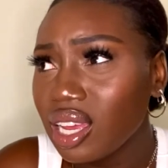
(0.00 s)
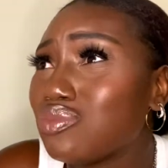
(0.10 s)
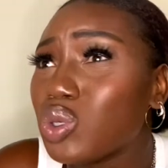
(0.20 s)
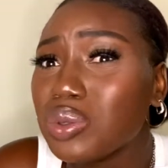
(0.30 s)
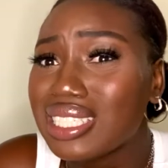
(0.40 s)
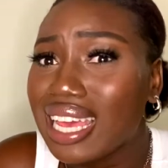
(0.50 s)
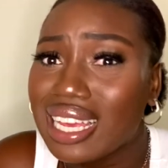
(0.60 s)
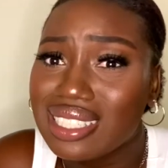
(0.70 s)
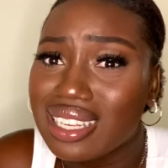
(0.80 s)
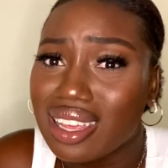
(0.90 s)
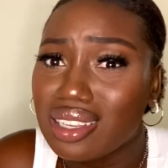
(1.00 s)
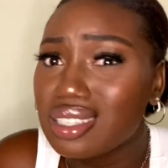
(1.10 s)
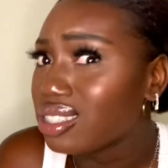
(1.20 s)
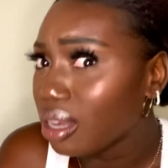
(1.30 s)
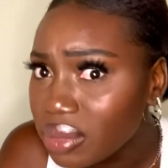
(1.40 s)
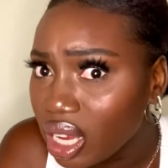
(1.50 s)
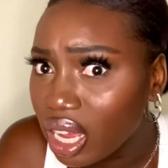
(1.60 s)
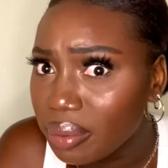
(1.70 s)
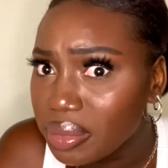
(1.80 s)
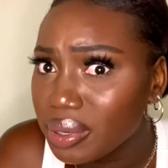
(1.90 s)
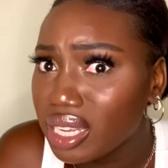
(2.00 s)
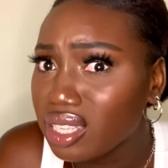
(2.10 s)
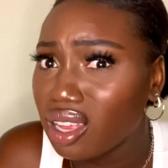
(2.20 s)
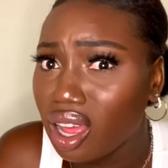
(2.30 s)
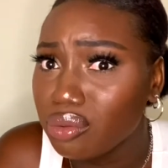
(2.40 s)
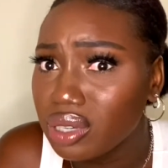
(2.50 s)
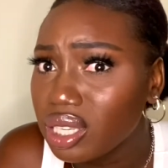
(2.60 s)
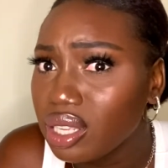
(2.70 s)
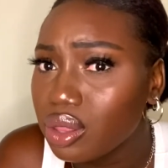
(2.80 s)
We would text like sometimes, but like not really.